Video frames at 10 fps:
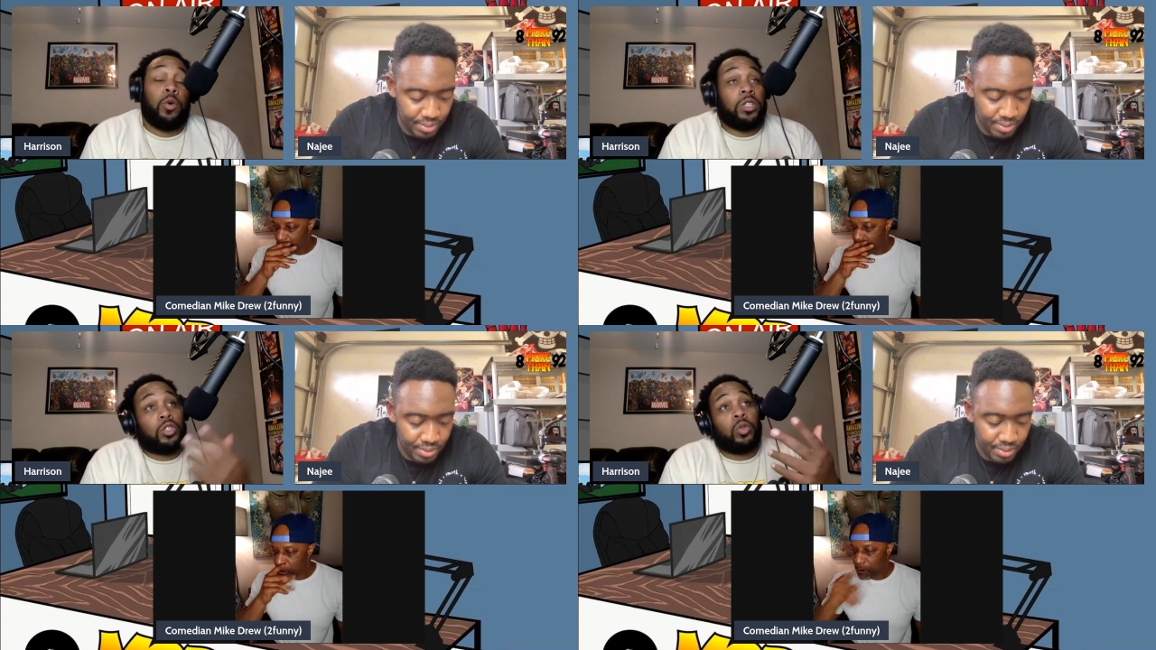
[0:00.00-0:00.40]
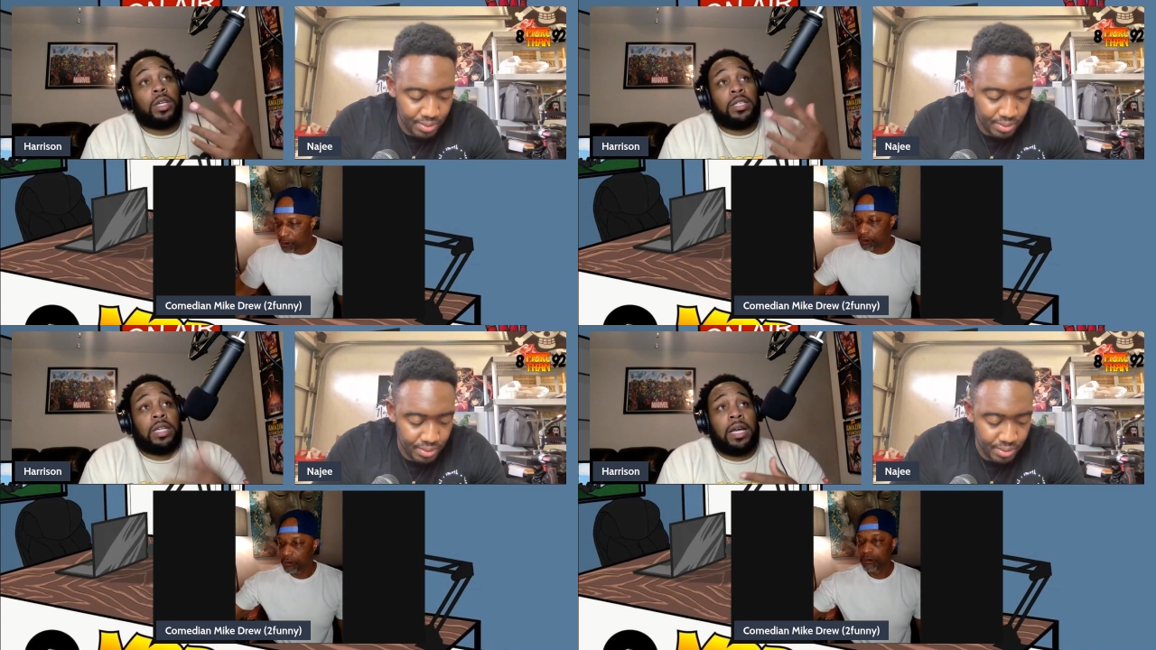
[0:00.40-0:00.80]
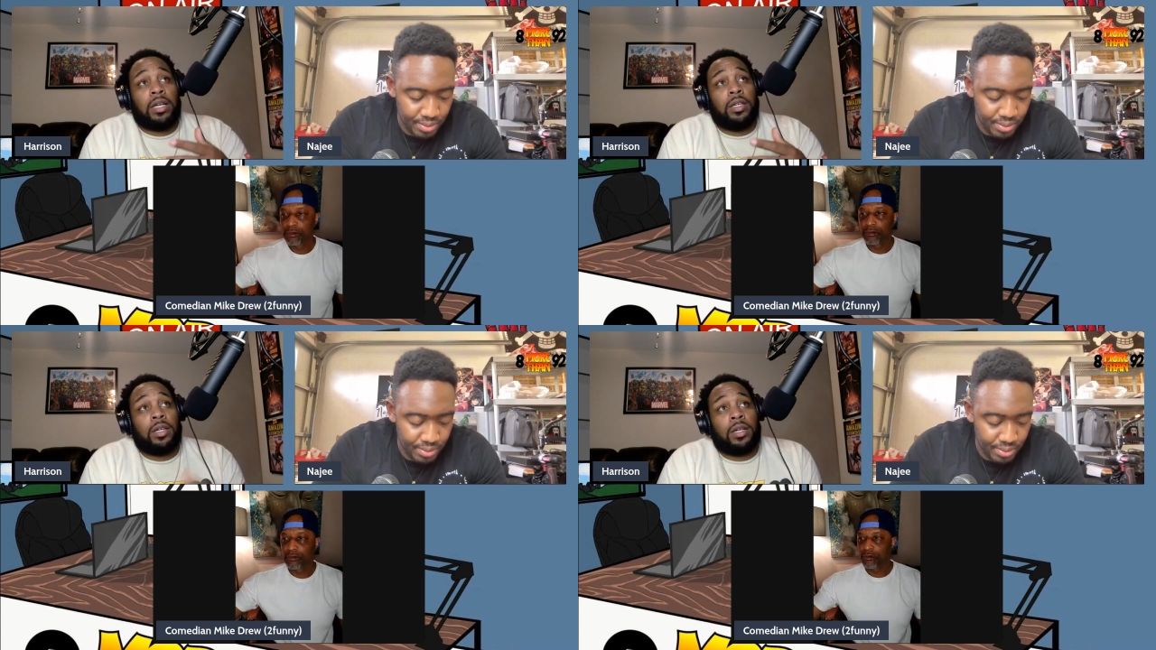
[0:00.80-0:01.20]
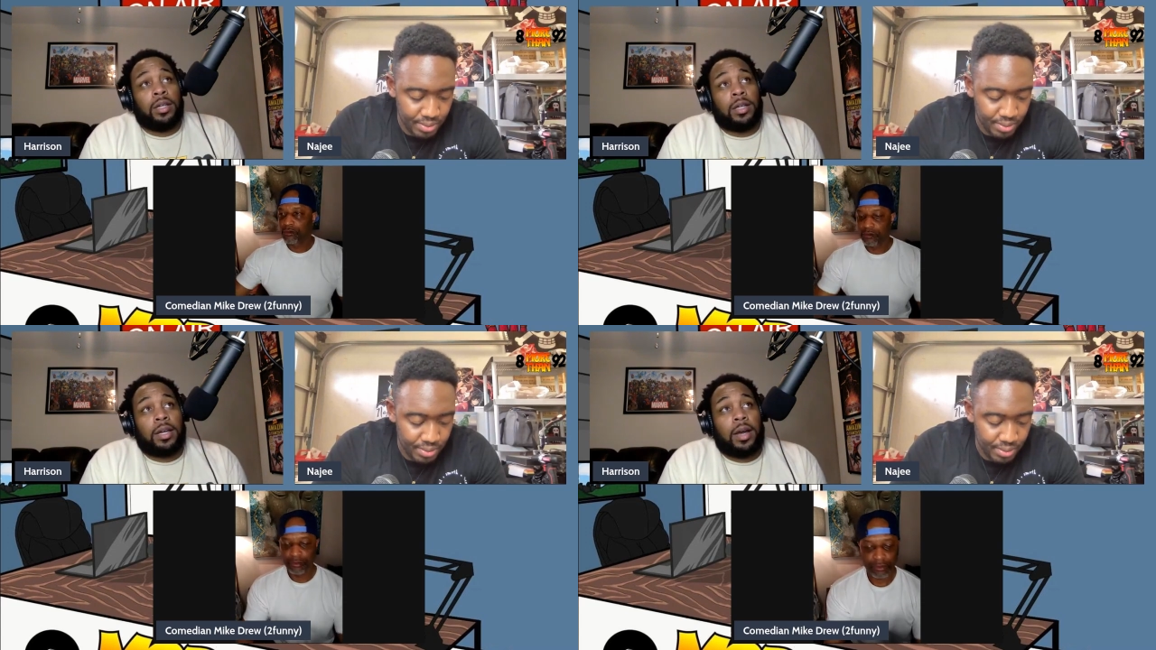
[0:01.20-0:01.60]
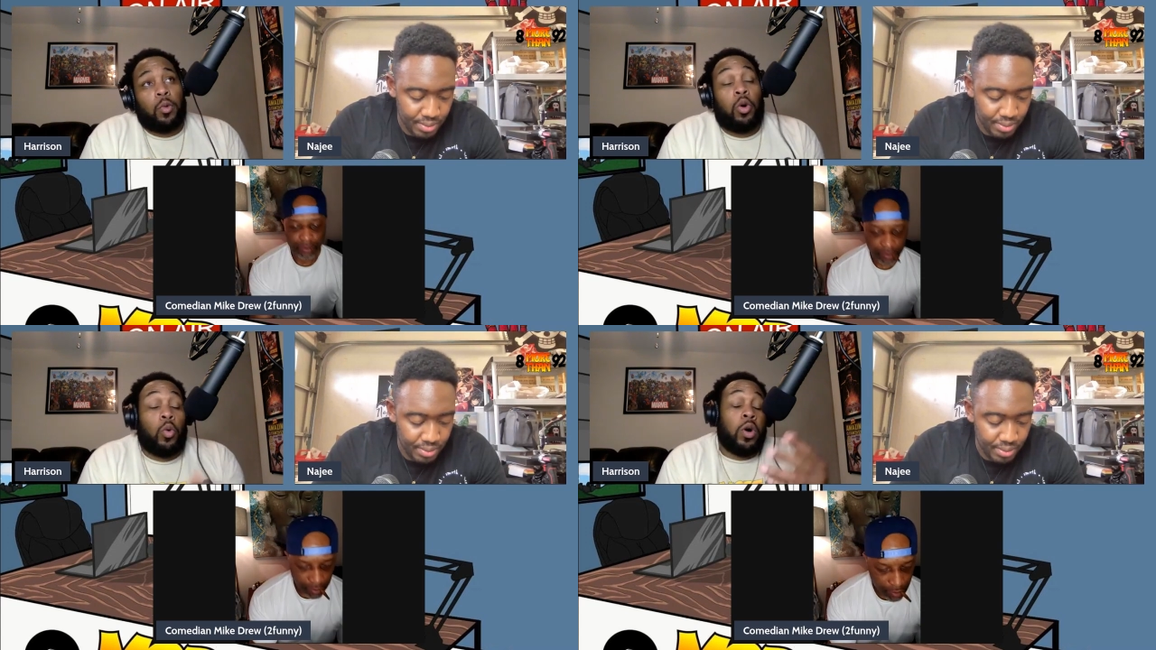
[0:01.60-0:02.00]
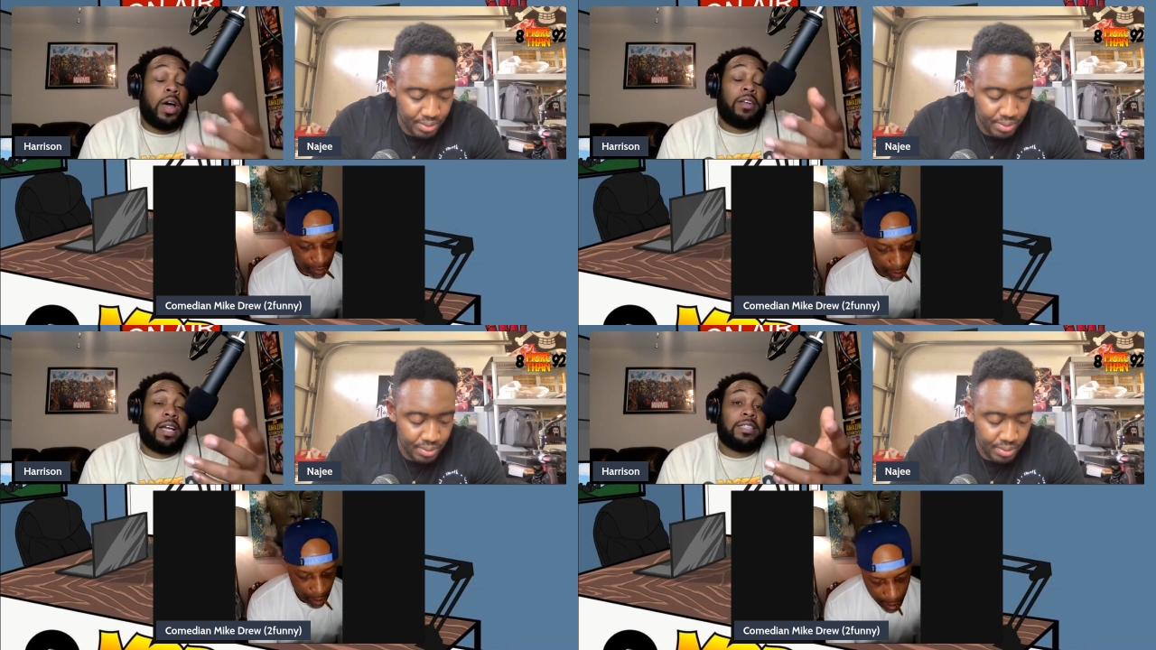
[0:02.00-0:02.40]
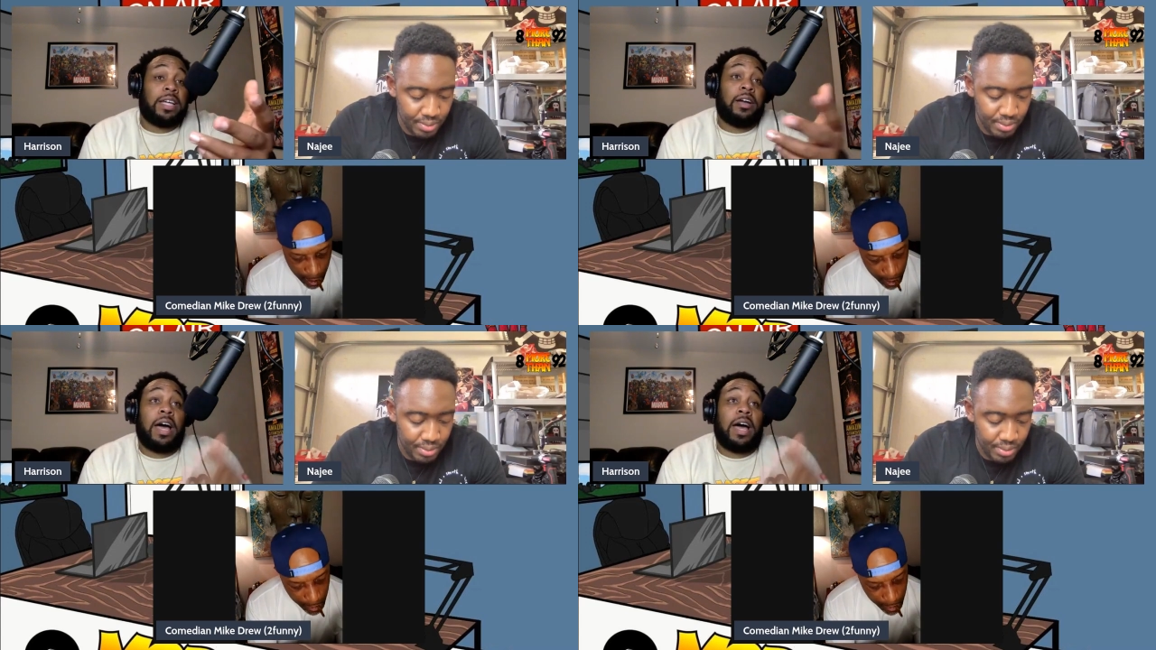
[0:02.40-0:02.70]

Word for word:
Speaker 1: well it's two things like well one like I